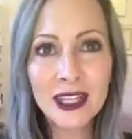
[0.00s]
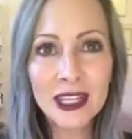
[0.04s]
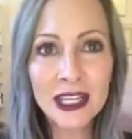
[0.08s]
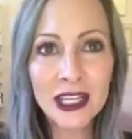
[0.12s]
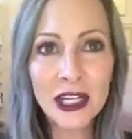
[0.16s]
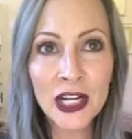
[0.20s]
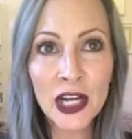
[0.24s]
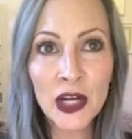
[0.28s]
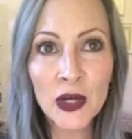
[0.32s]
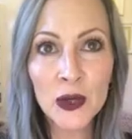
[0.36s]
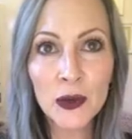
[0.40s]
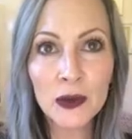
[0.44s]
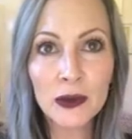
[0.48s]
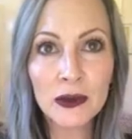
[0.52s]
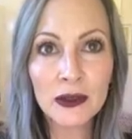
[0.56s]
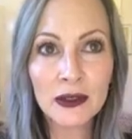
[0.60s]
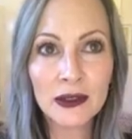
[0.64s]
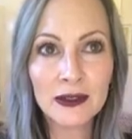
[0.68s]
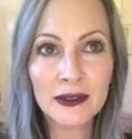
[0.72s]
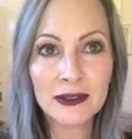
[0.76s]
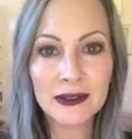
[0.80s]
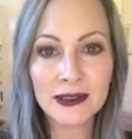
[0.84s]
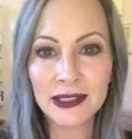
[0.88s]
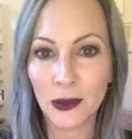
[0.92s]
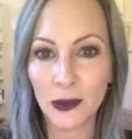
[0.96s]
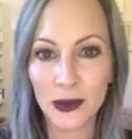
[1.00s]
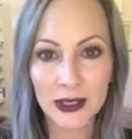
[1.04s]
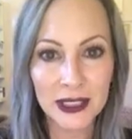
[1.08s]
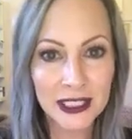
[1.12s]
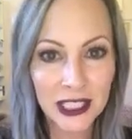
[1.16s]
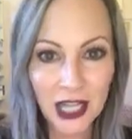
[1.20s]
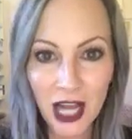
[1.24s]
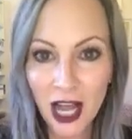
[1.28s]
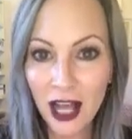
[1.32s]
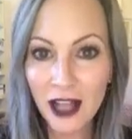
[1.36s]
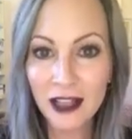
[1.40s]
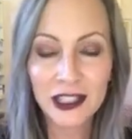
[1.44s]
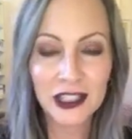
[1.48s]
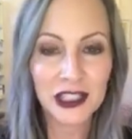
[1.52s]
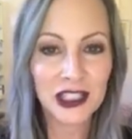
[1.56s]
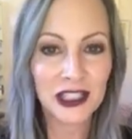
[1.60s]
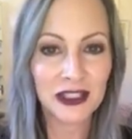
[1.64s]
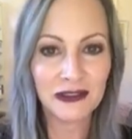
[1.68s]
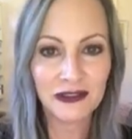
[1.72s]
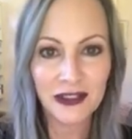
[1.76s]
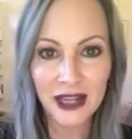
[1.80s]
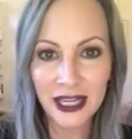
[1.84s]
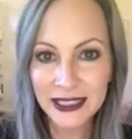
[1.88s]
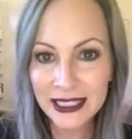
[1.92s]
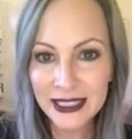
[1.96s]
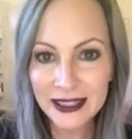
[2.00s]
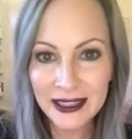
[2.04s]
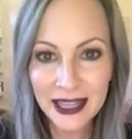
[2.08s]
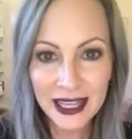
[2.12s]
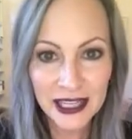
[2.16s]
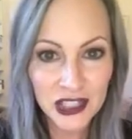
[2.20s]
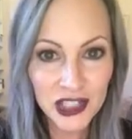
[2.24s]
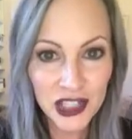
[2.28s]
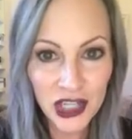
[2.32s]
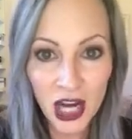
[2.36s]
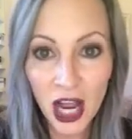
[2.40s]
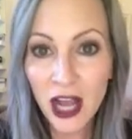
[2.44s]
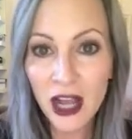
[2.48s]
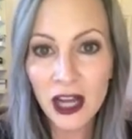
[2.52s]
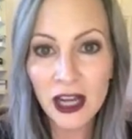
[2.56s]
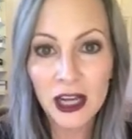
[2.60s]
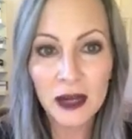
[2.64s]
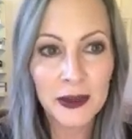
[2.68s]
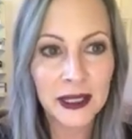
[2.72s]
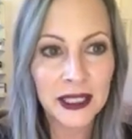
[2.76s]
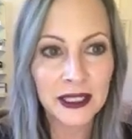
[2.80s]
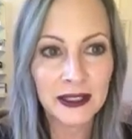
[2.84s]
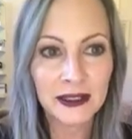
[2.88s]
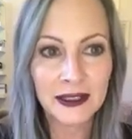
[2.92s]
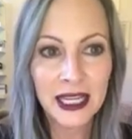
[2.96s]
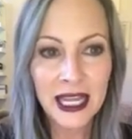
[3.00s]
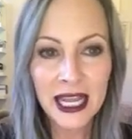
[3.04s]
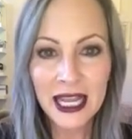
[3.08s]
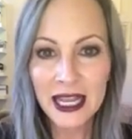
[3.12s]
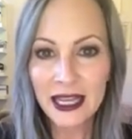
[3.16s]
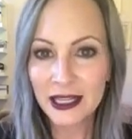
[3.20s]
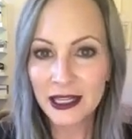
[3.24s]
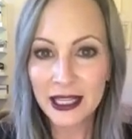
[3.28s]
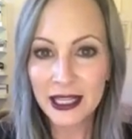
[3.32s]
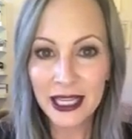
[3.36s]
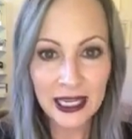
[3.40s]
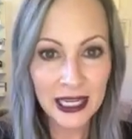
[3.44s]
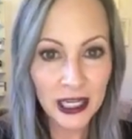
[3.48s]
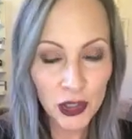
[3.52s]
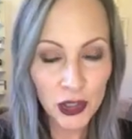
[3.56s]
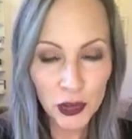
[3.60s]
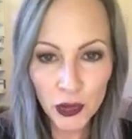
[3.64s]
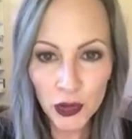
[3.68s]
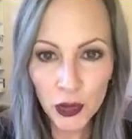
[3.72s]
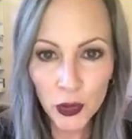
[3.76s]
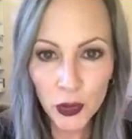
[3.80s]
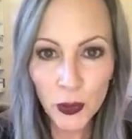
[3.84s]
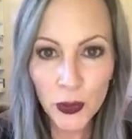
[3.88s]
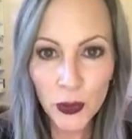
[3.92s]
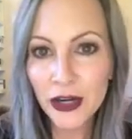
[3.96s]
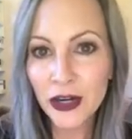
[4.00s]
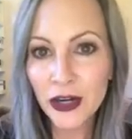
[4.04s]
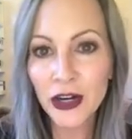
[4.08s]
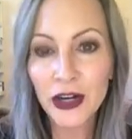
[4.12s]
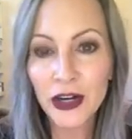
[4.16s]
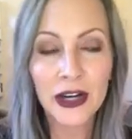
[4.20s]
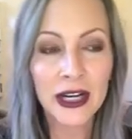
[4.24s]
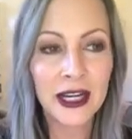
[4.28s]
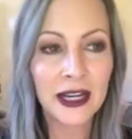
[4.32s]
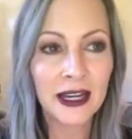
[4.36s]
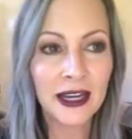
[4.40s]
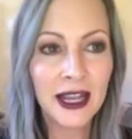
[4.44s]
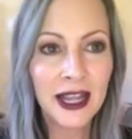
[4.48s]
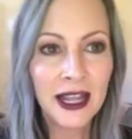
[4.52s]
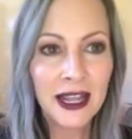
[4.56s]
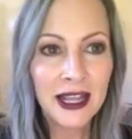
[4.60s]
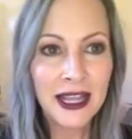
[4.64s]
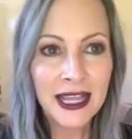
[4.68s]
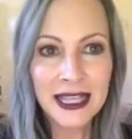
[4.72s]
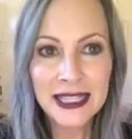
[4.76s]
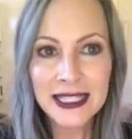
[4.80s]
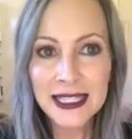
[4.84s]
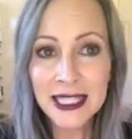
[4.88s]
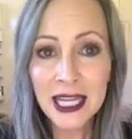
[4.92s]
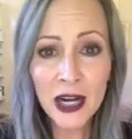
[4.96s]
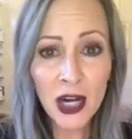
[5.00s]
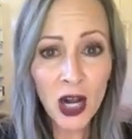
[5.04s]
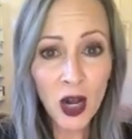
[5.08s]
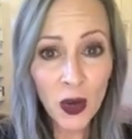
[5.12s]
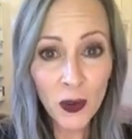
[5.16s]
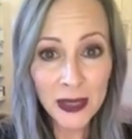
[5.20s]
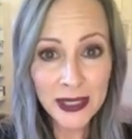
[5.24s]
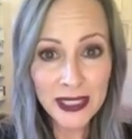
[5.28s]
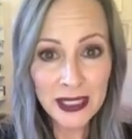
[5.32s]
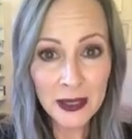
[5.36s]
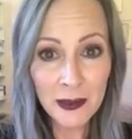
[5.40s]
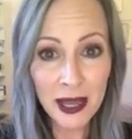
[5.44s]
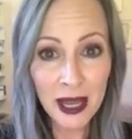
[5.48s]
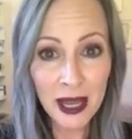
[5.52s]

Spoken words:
going to college and finding that job and getting your career. And it's not always